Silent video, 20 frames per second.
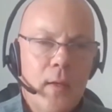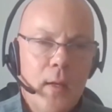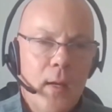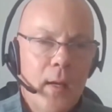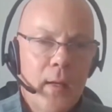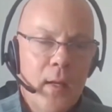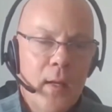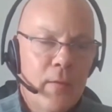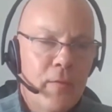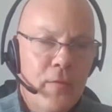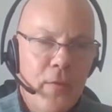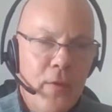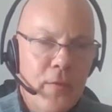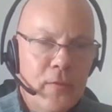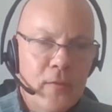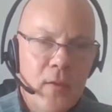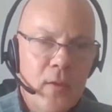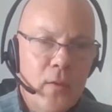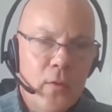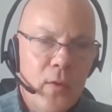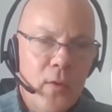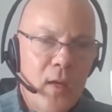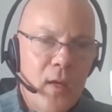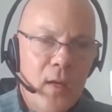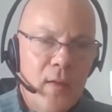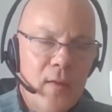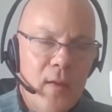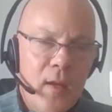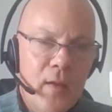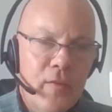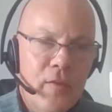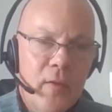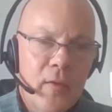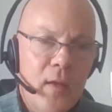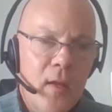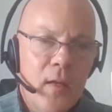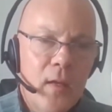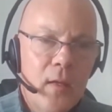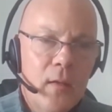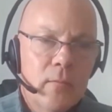I get 50 to 80 decks a
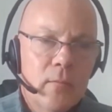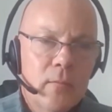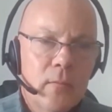day.